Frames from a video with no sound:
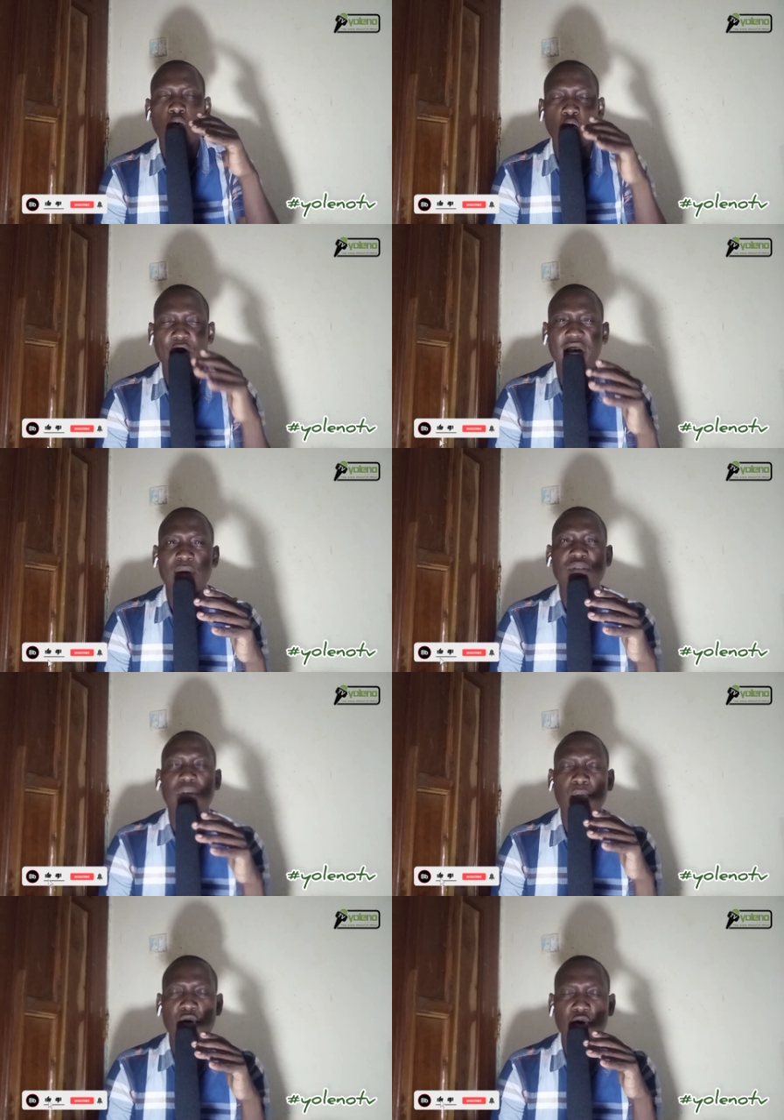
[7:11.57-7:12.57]
William
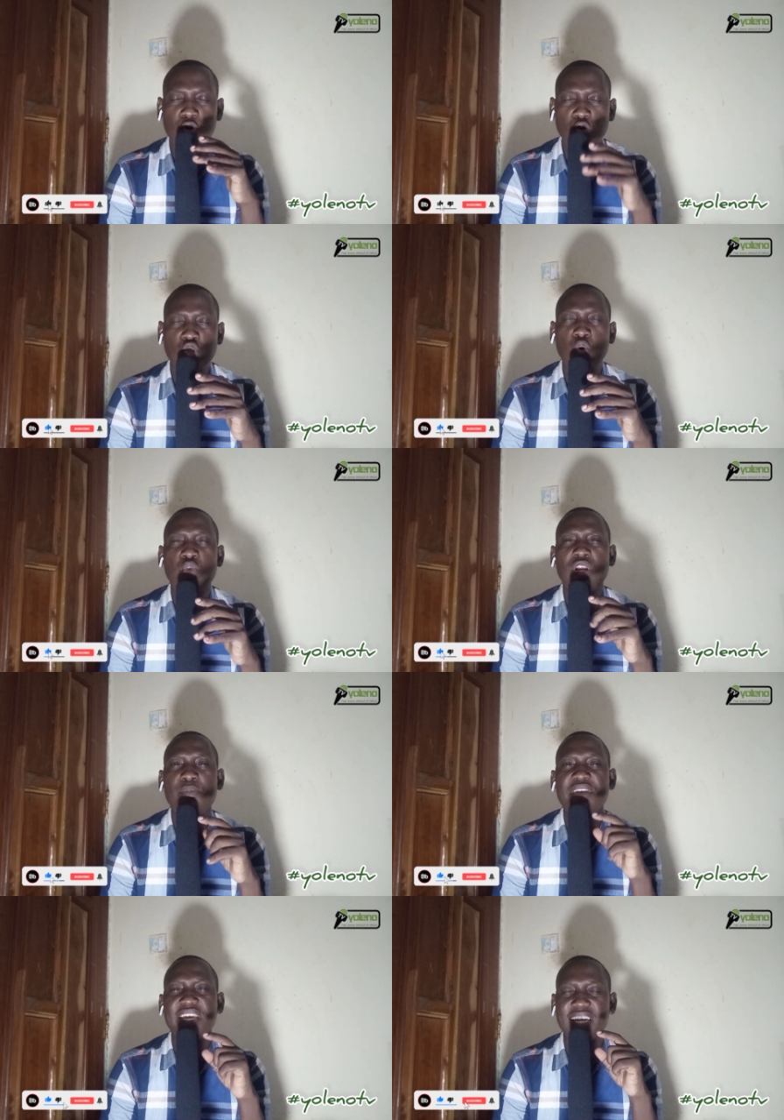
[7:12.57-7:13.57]
Samoei Ruto will
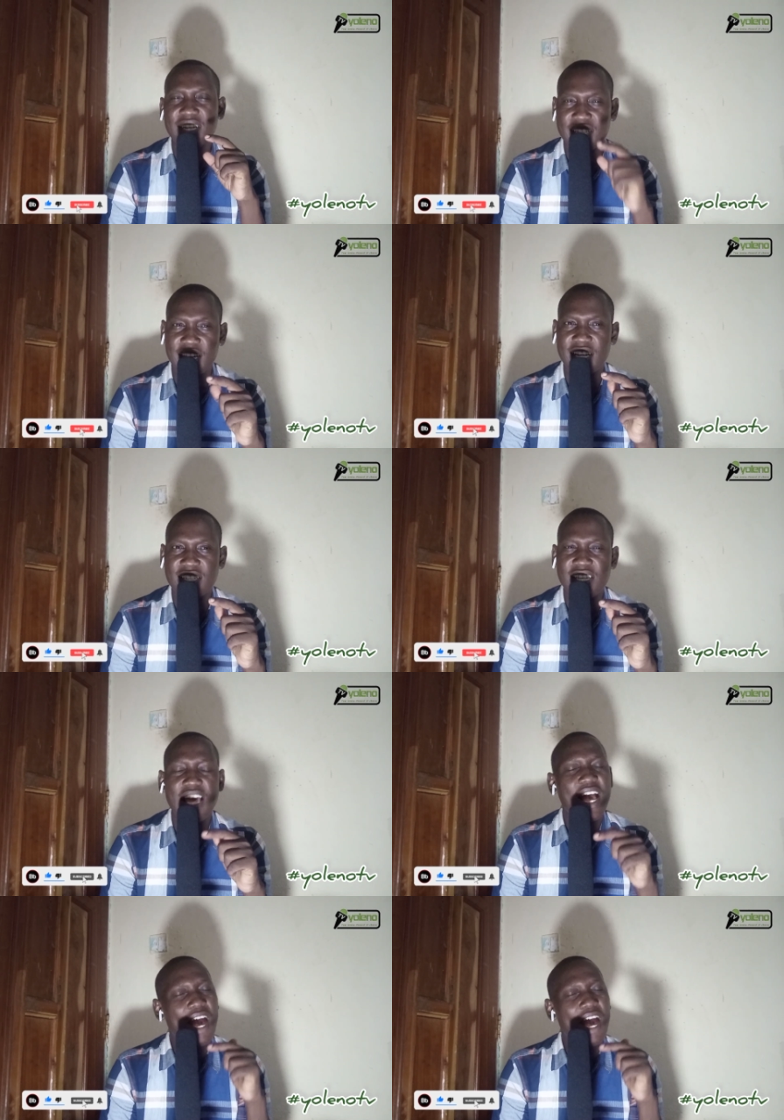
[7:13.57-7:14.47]
be in attendance.